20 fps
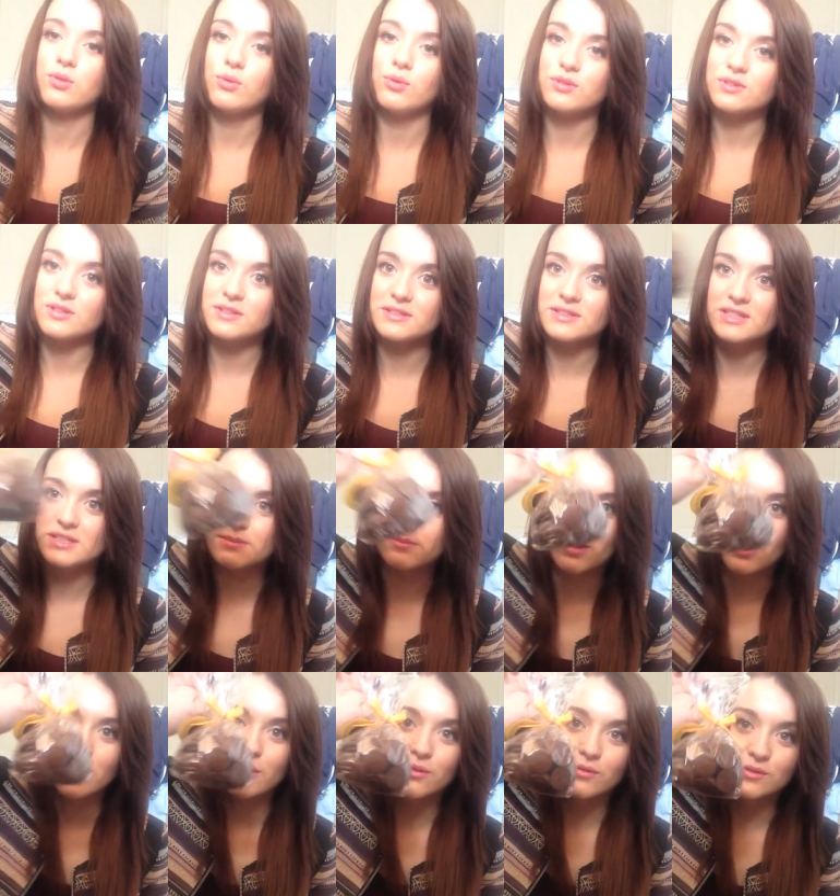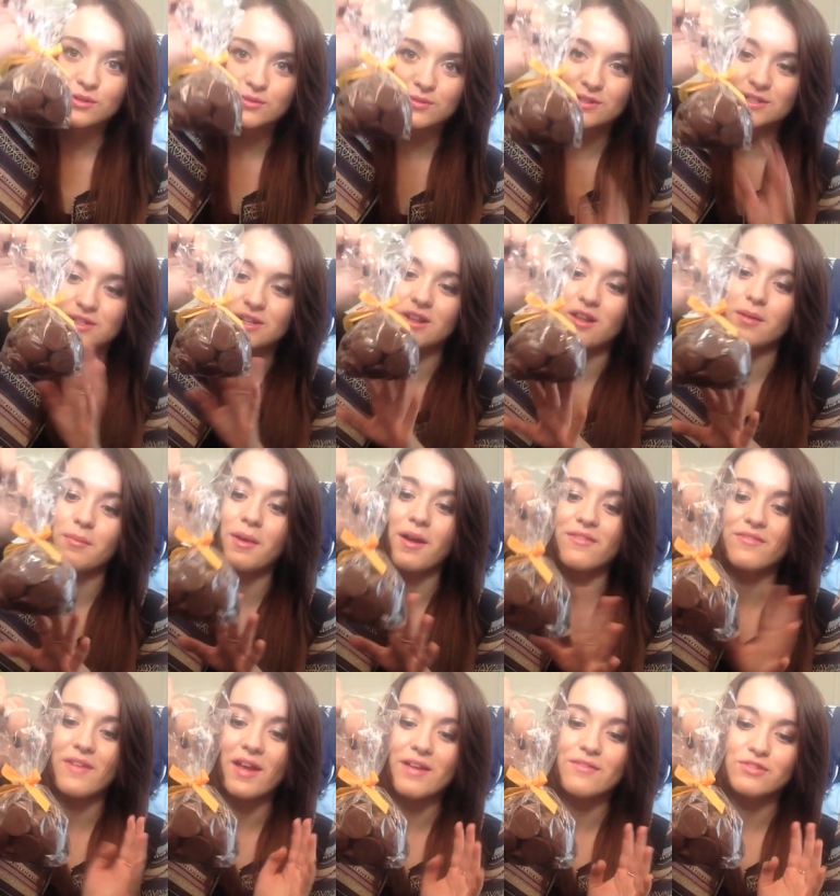Thornton Smiles, which are like my
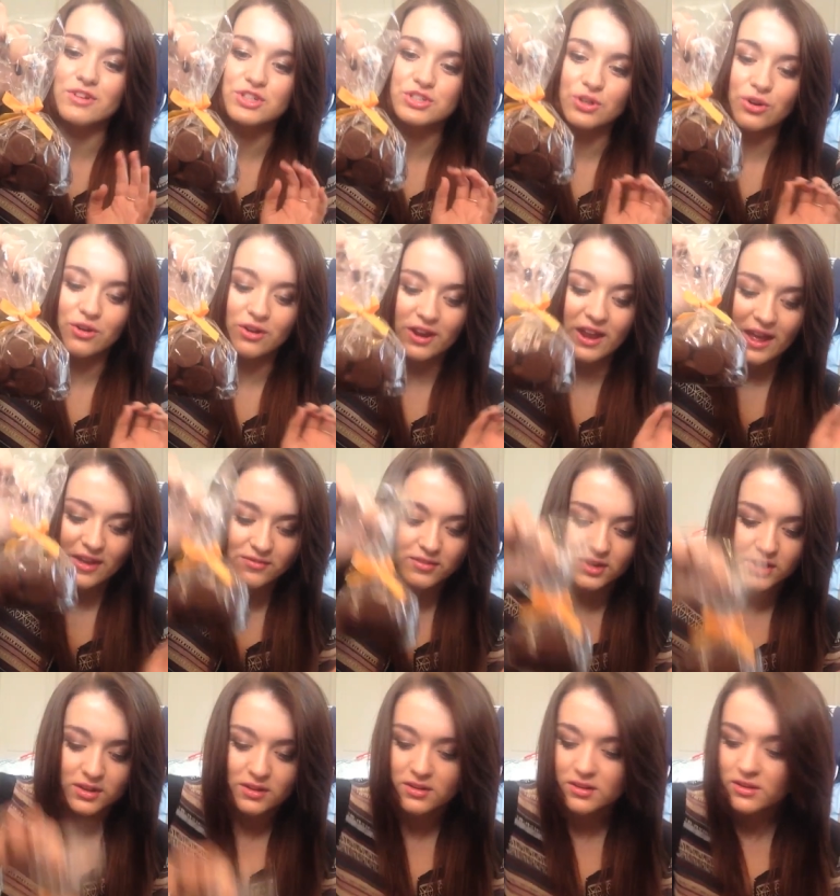favourite chocolate ever.